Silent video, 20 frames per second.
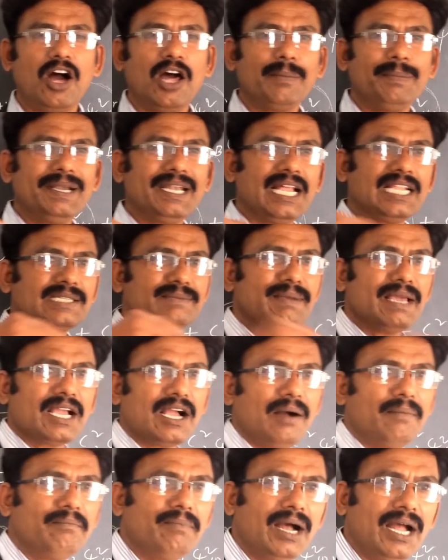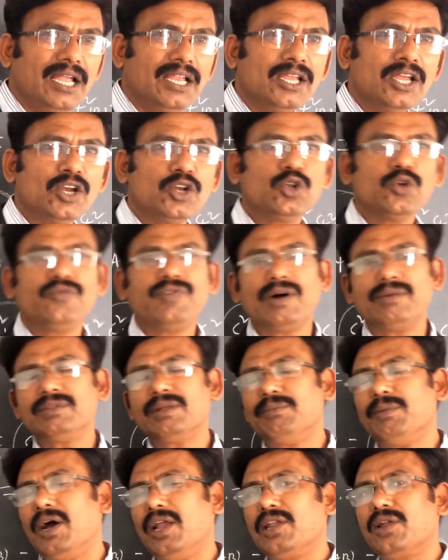orbitals may combine to form the
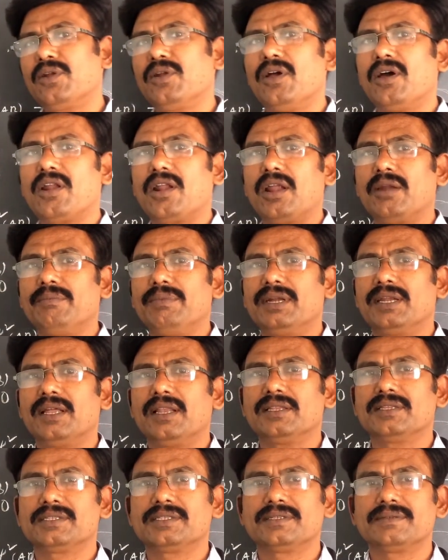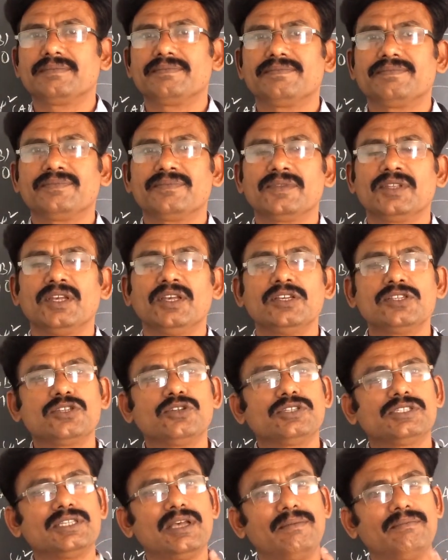molecular orbitals? So
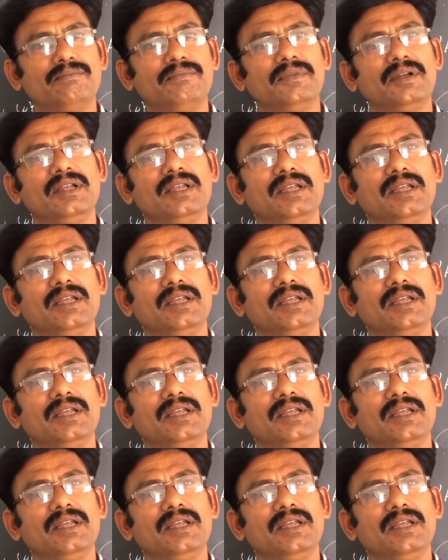some